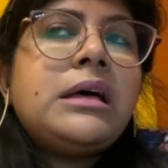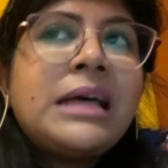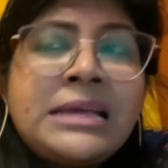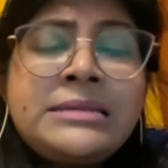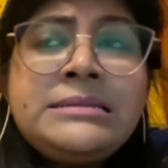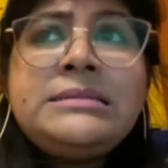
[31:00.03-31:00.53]

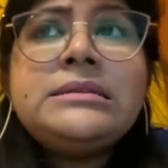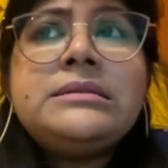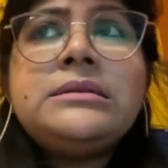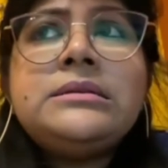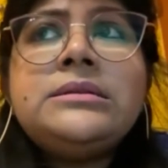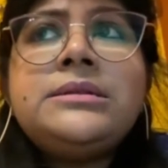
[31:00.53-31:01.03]
and
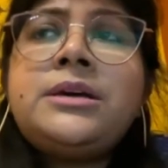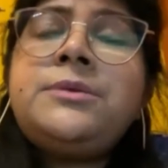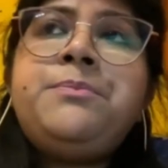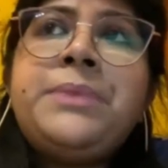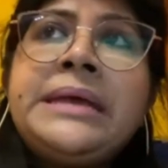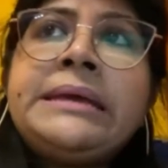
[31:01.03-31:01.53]
they
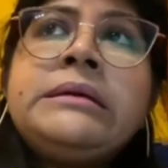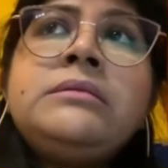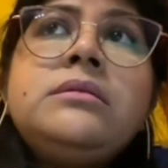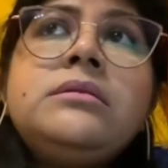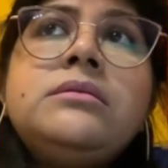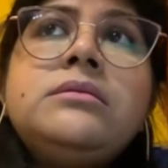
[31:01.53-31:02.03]
are
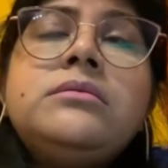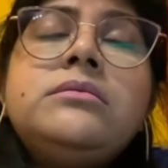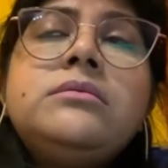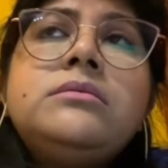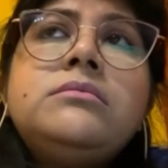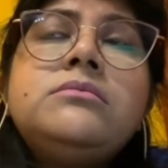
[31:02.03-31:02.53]
being
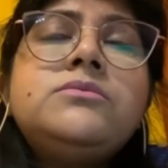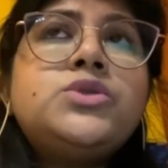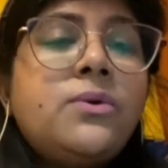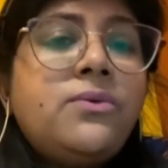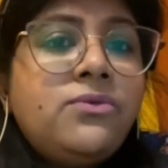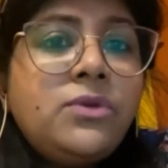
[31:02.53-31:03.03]

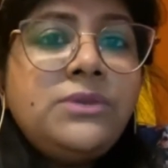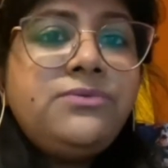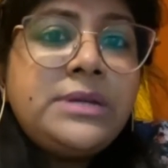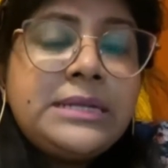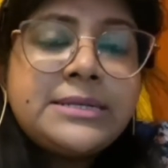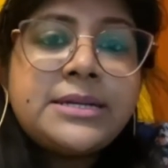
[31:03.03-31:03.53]
so
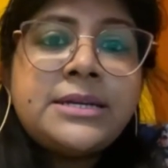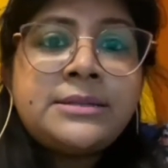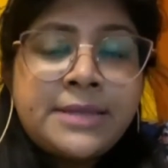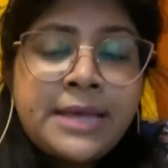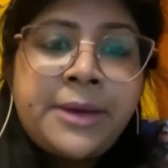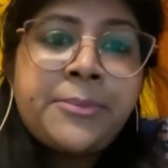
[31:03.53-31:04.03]
fulfilled
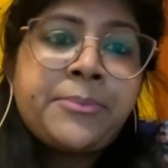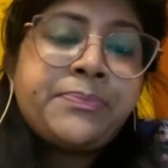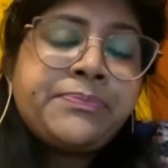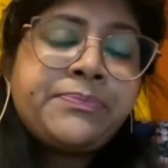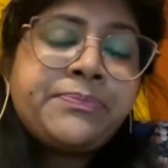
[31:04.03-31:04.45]
in them